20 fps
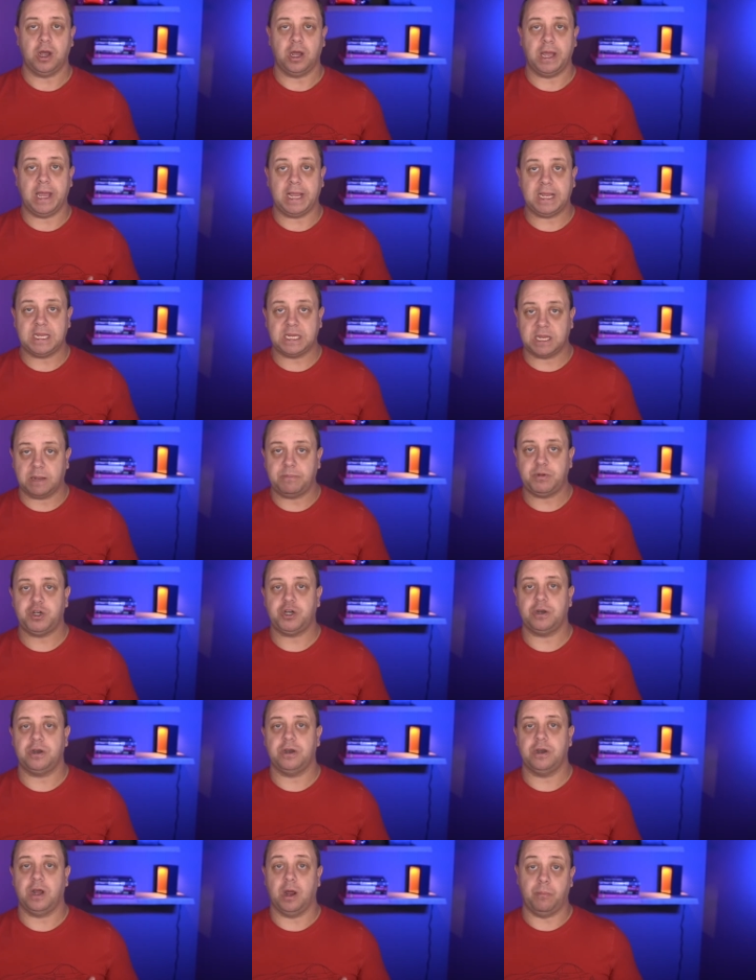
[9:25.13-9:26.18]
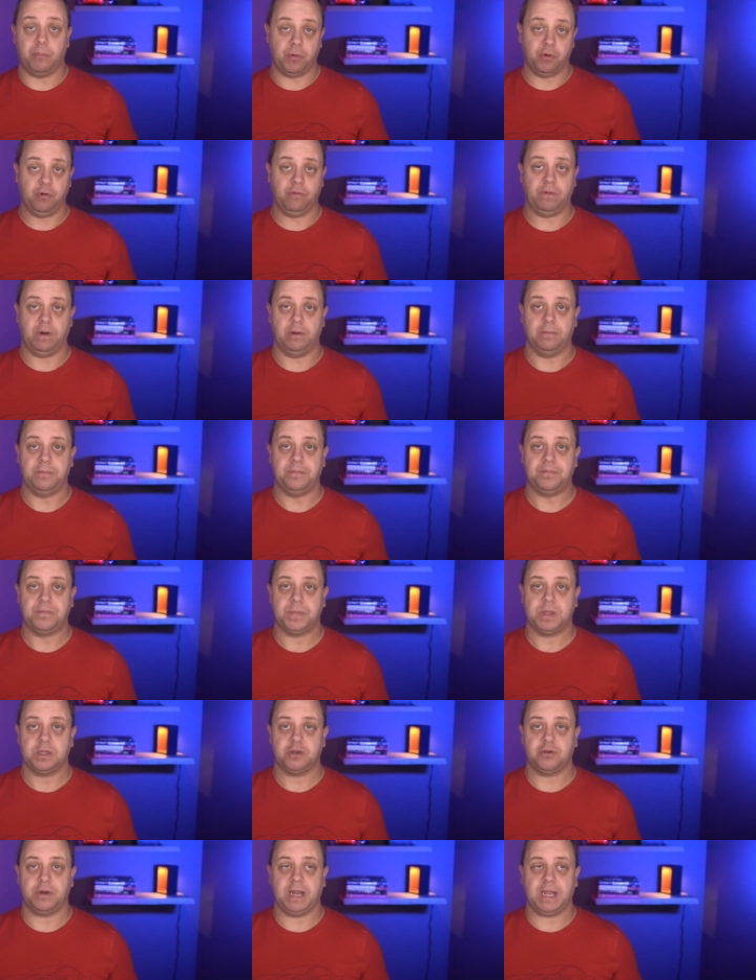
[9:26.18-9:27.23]
exception approval.
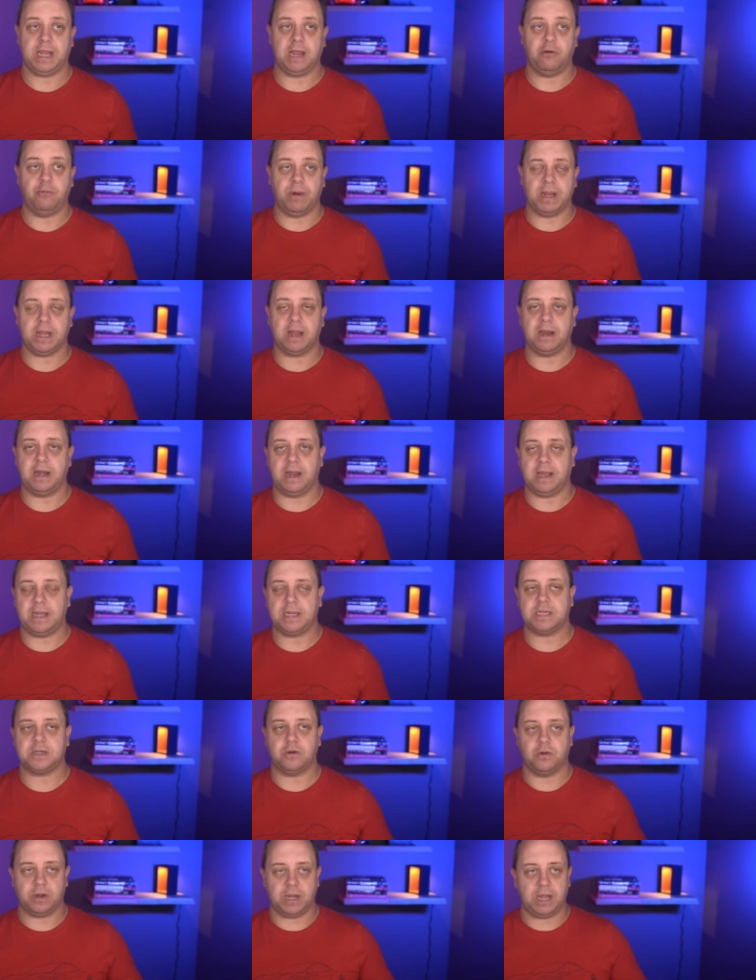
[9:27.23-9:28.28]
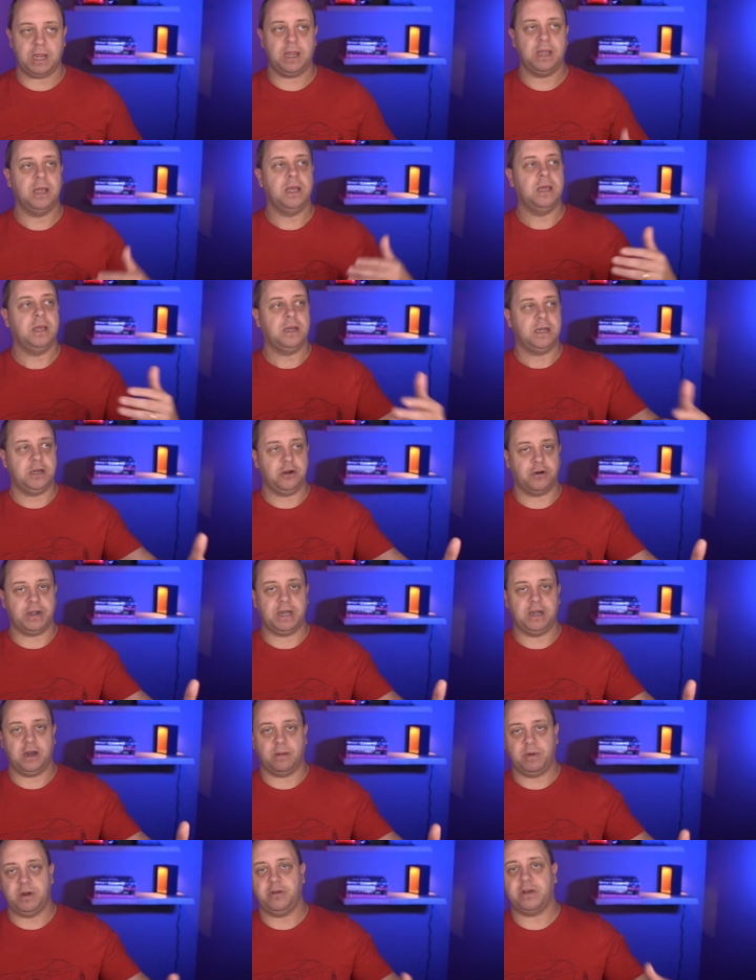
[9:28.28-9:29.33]
So they can recognize, okay, the
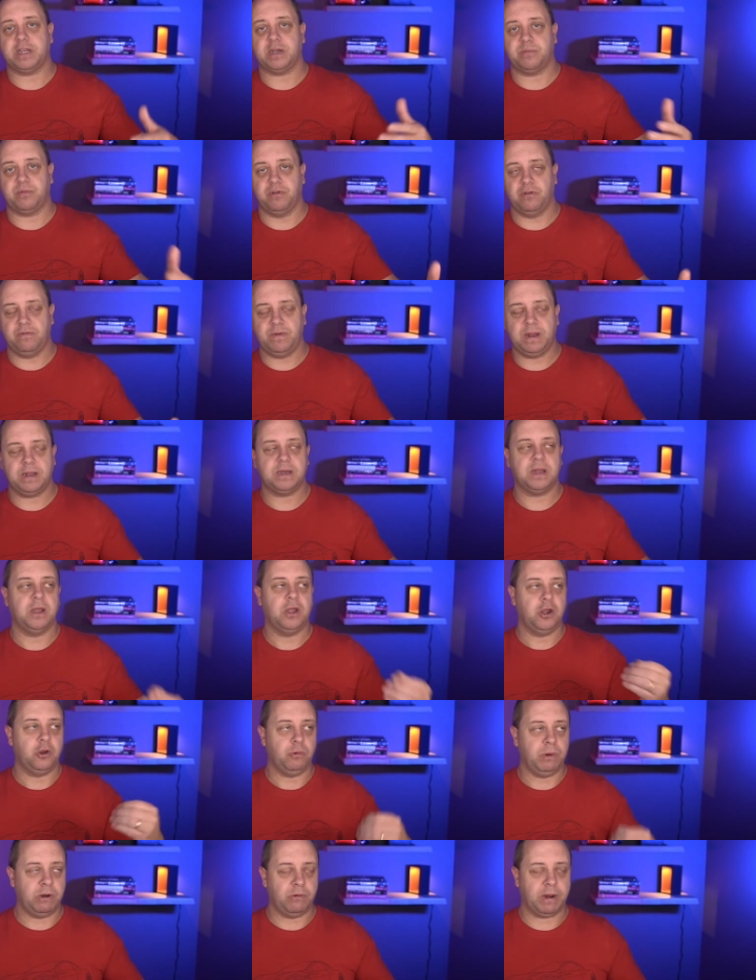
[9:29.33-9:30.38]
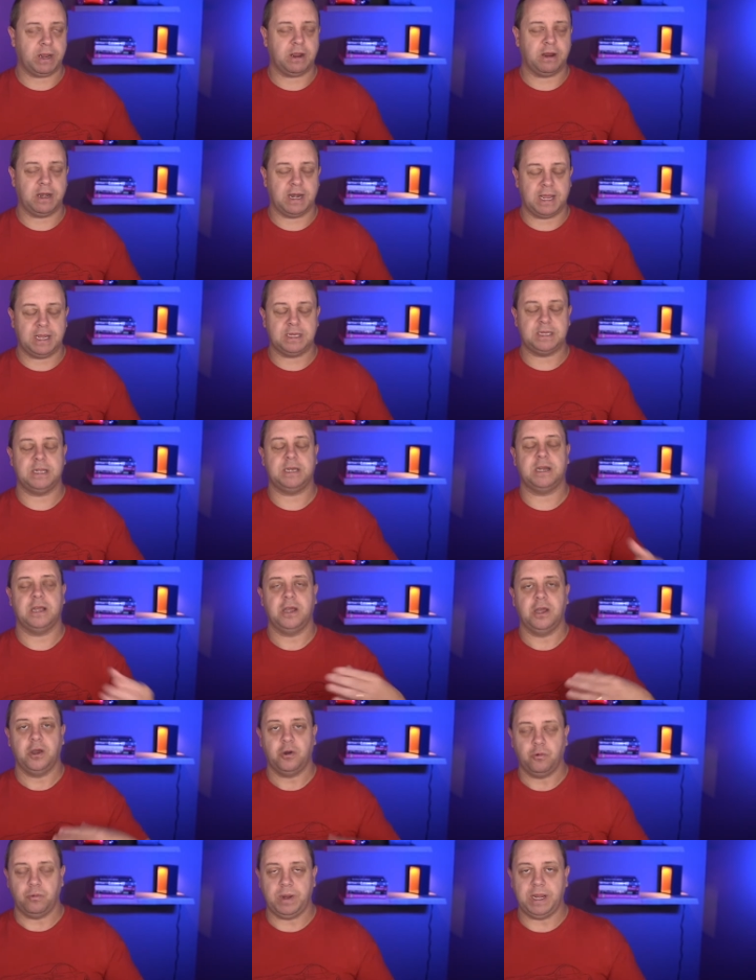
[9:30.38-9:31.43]
RDW has approved it, we recognize it,
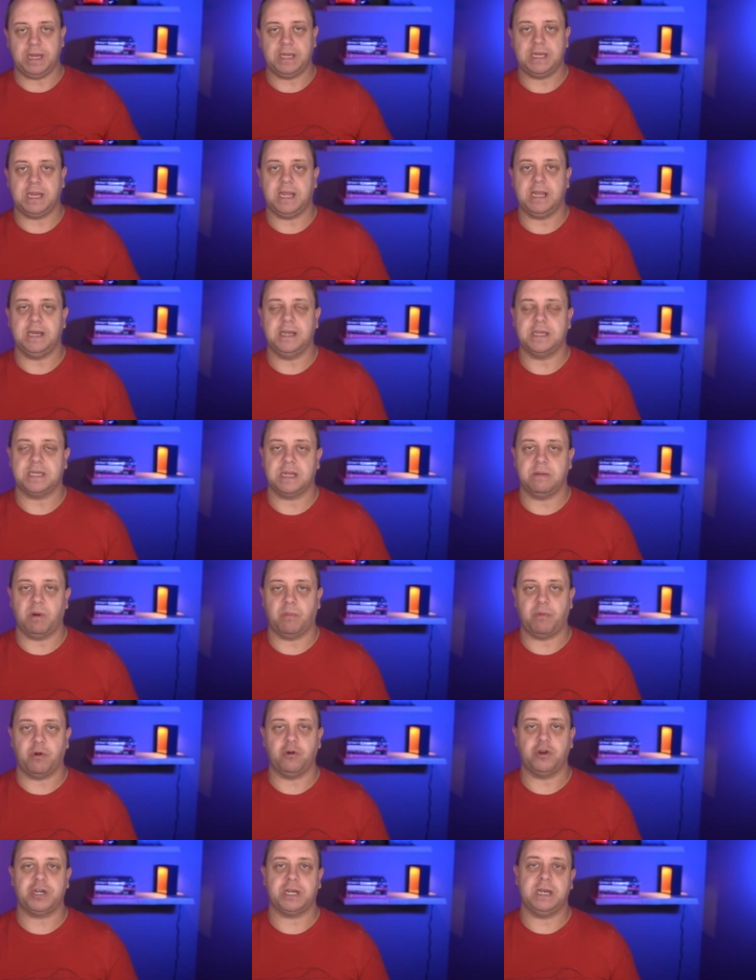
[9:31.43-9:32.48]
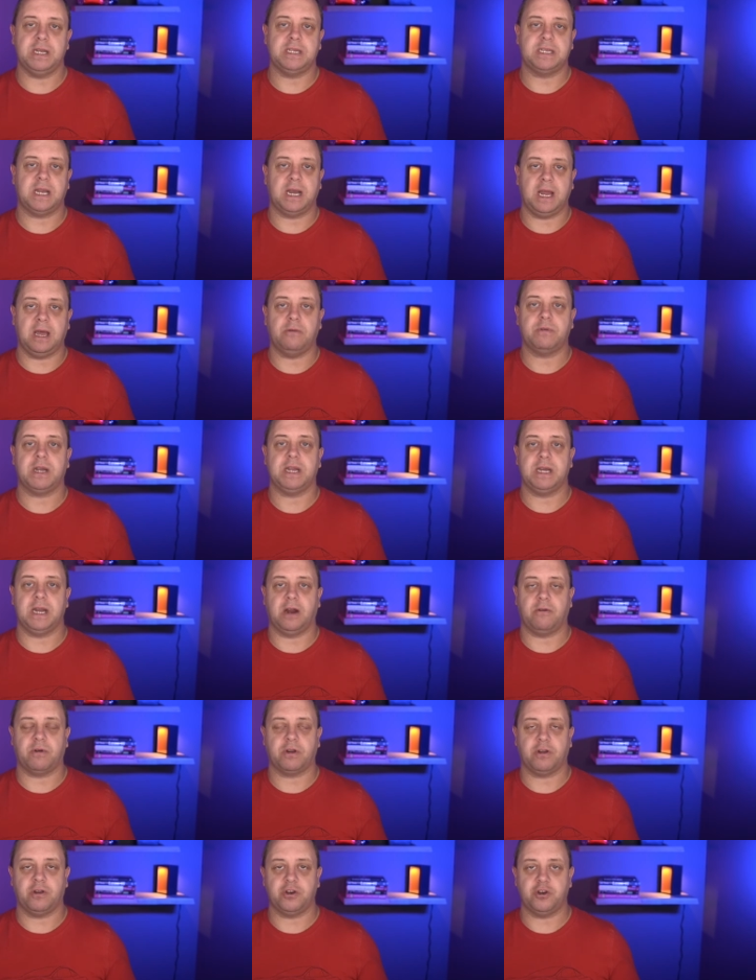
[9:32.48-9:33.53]
we take the same approach and it's allowed in
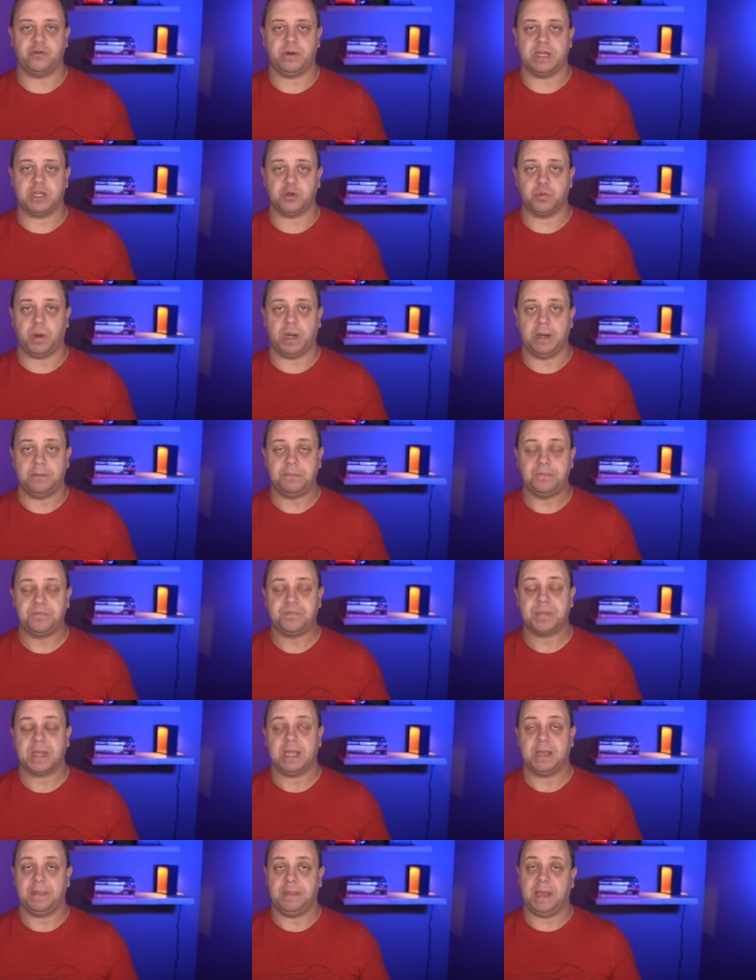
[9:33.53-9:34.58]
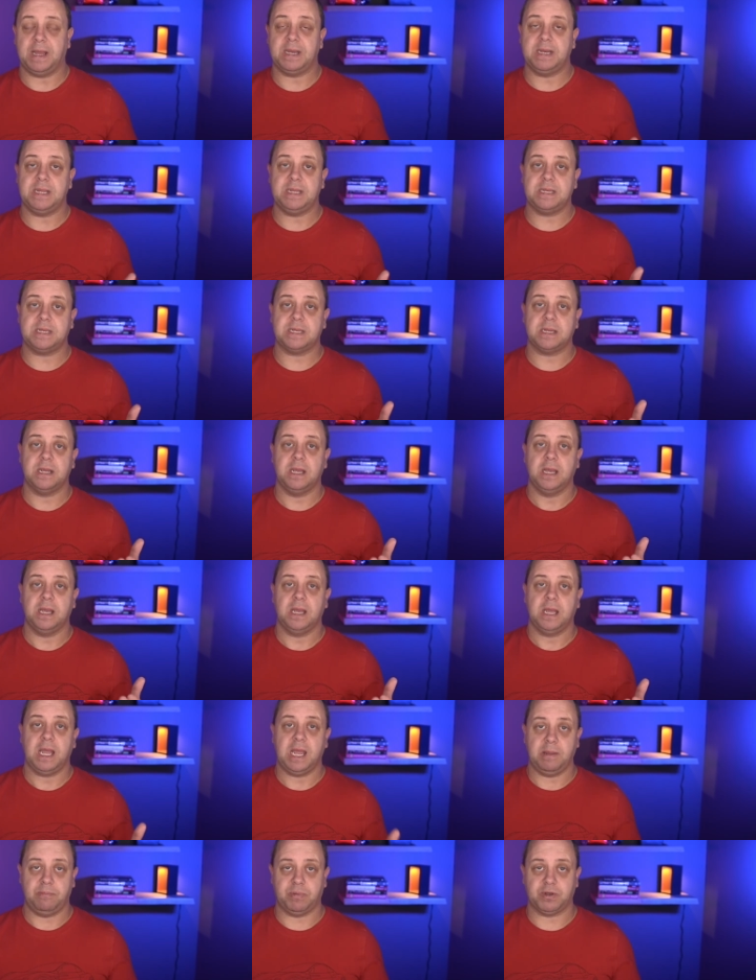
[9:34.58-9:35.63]
our country as well. That is
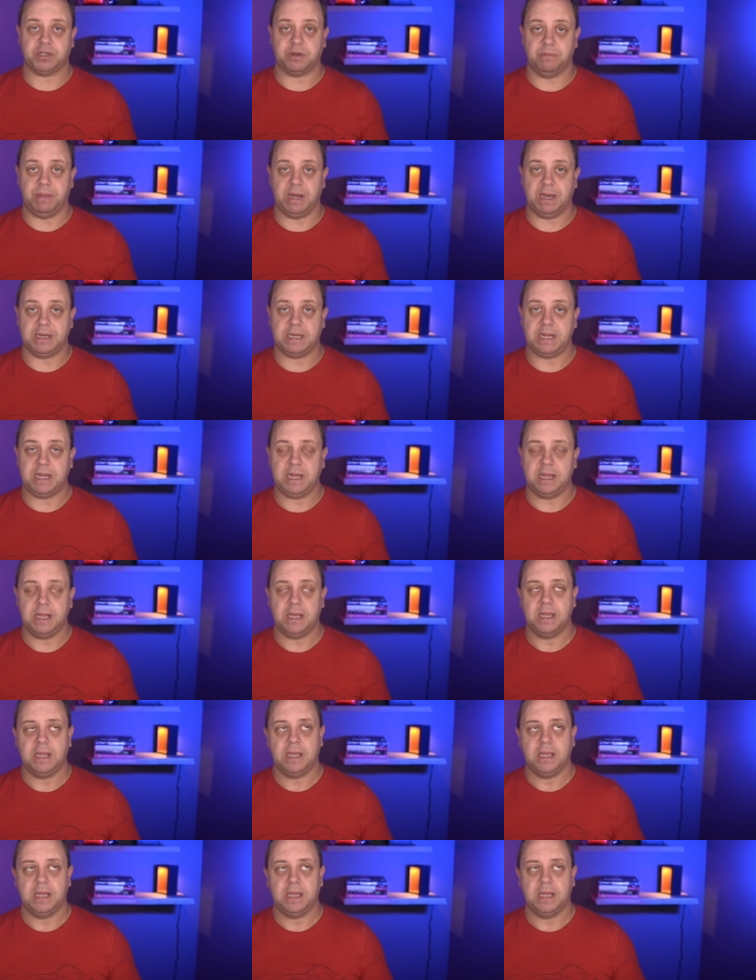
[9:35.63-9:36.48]
a possibility.